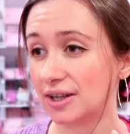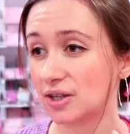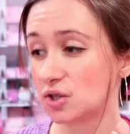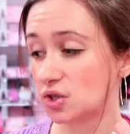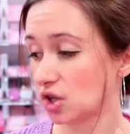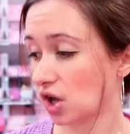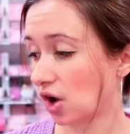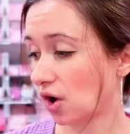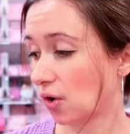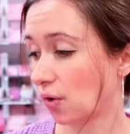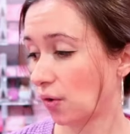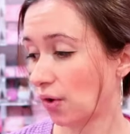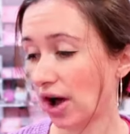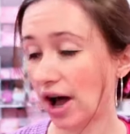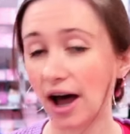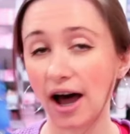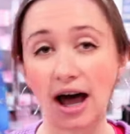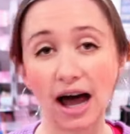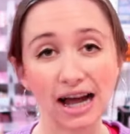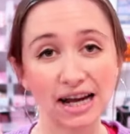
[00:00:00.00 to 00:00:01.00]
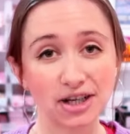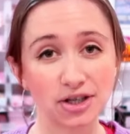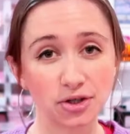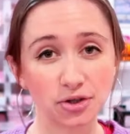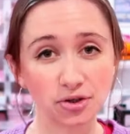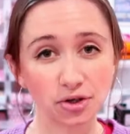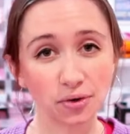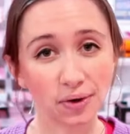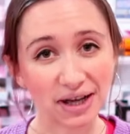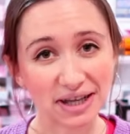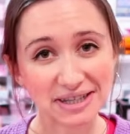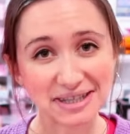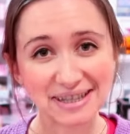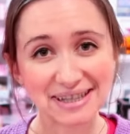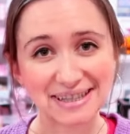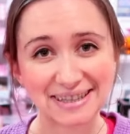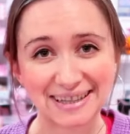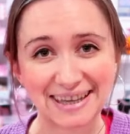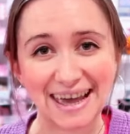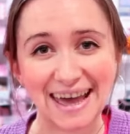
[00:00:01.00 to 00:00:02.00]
So I drew us as